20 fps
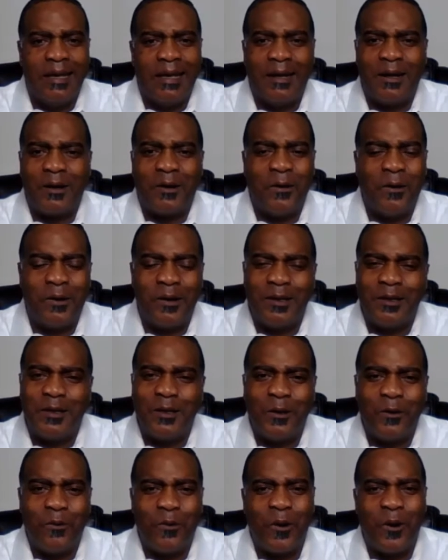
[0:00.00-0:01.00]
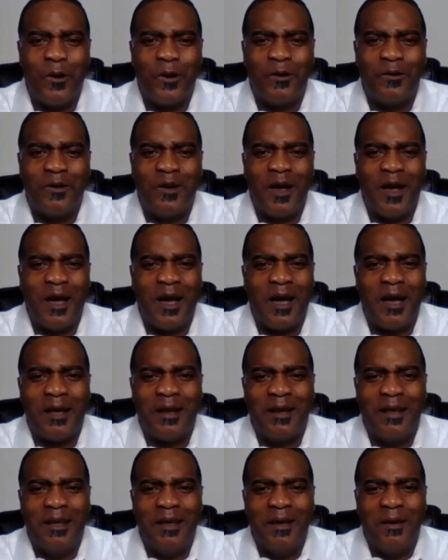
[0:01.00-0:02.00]
And according to the word of
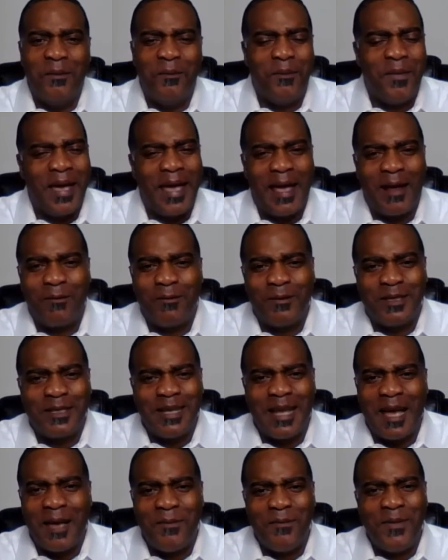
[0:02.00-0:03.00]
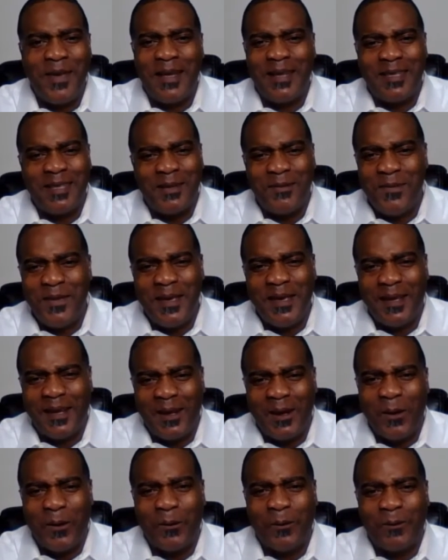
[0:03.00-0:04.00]
God, man was not meant to be
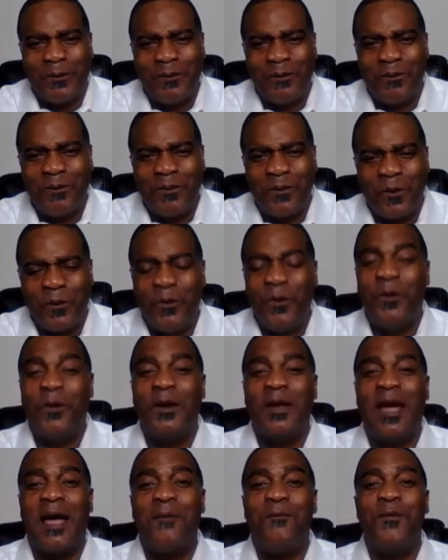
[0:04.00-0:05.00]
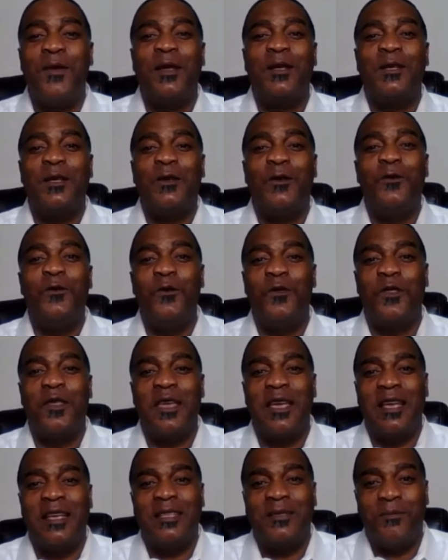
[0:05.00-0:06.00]
alone. We were not meant to do
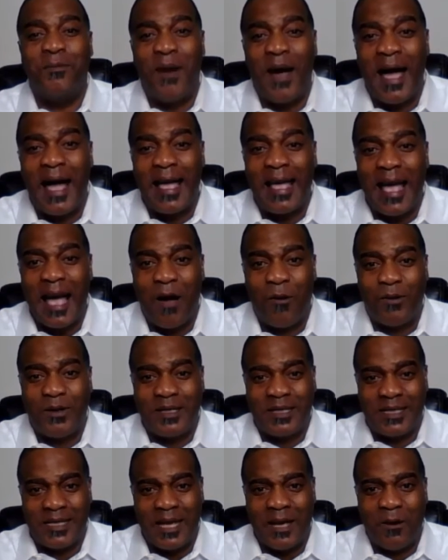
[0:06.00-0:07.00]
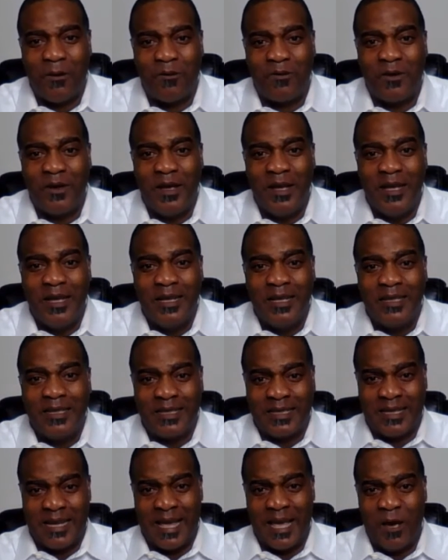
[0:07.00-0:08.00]
things by ourselves
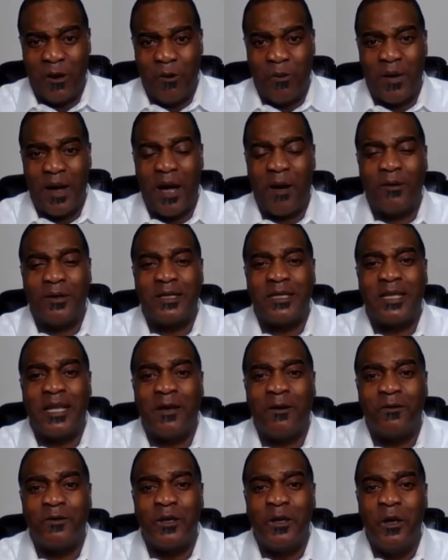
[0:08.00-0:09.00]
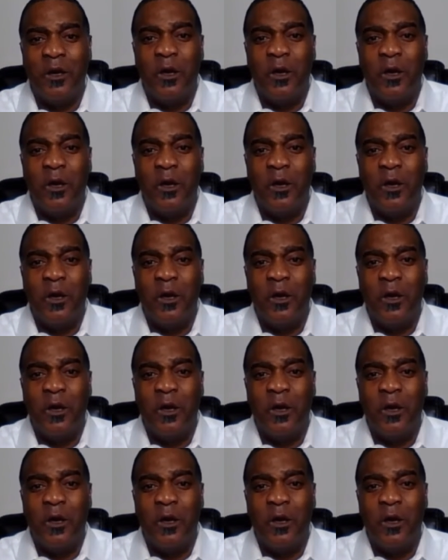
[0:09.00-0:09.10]
to help ourselves.